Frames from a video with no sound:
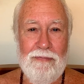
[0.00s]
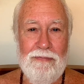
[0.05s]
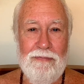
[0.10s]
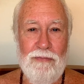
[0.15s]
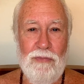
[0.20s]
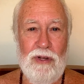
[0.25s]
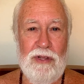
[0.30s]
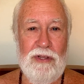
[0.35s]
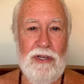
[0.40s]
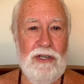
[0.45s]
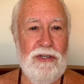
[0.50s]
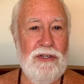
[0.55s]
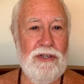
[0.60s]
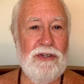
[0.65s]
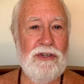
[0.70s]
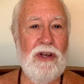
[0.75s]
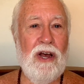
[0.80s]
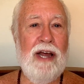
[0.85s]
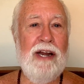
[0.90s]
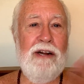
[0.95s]
But this
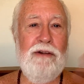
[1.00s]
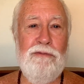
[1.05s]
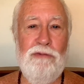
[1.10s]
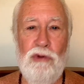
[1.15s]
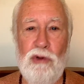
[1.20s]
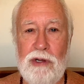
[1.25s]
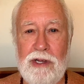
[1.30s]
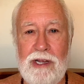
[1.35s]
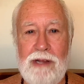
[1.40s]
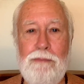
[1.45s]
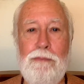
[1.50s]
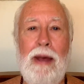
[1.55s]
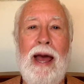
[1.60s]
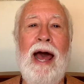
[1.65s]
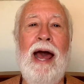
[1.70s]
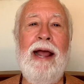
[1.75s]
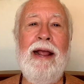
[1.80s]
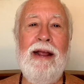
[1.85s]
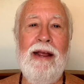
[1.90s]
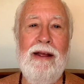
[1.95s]
is kind of looking
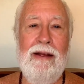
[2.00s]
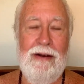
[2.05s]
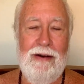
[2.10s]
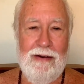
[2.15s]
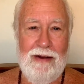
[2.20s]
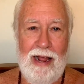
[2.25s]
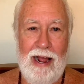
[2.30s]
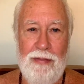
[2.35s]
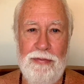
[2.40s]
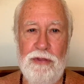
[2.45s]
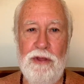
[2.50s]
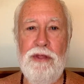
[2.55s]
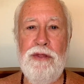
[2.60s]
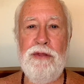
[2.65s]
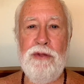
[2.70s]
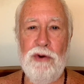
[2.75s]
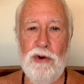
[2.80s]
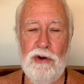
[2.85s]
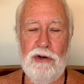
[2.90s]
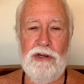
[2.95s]
back at the
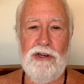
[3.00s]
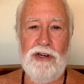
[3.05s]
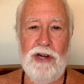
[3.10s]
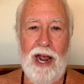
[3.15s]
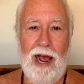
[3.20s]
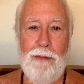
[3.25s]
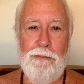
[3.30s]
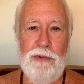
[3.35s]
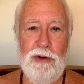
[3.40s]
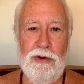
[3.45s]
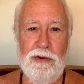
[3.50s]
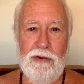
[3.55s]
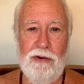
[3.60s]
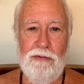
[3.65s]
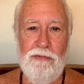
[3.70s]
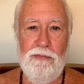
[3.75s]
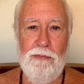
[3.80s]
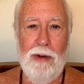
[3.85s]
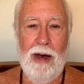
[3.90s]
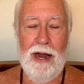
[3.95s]
third chapter
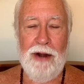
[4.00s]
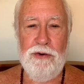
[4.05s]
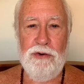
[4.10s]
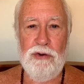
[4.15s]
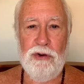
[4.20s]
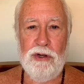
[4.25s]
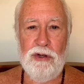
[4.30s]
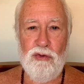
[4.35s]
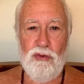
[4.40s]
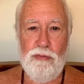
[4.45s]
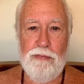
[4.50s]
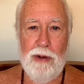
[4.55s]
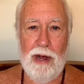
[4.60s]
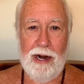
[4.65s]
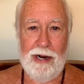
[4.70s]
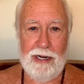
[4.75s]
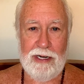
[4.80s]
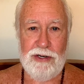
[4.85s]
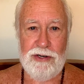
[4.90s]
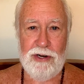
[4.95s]
of Mandukya
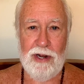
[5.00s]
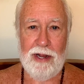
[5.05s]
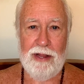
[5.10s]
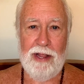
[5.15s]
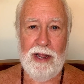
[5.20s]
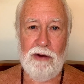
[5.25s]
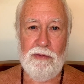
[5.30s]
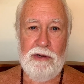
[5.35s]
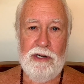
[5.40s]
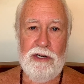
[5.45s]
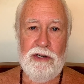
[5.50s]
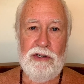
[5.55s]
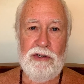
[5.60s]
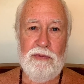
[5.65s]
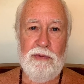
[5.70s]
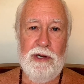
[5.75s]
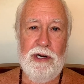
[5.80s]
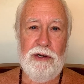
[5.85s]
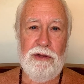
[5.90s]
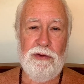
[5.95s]
Upanishad that we just
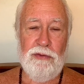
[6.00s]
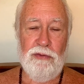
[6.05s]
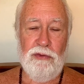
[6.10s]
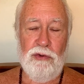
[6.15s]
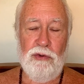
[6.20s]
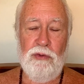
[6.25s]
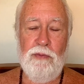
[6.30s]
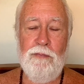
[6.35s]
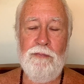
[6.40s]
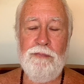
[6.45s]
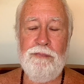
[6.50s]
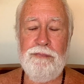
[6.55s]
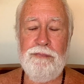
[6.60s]
went through.